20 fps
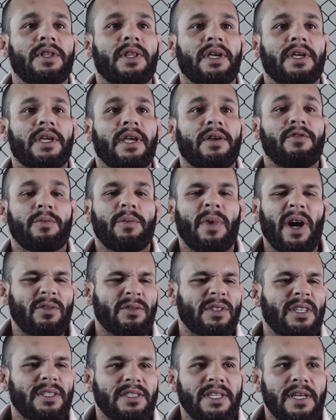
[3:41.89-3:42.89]
Like everybody
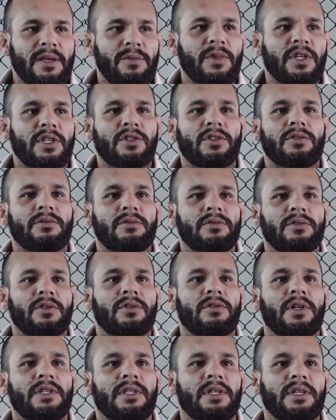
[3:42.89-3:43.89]
with the same mission.
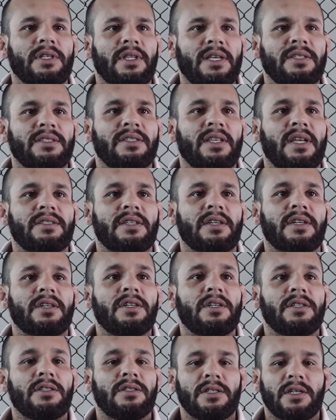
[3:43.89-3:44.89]
So I think that's a
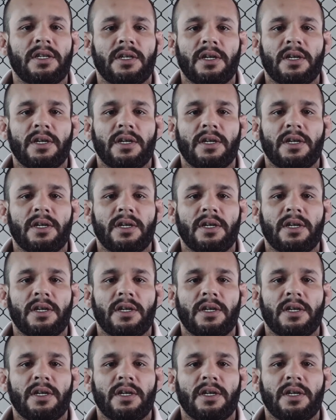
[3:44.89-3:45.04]
good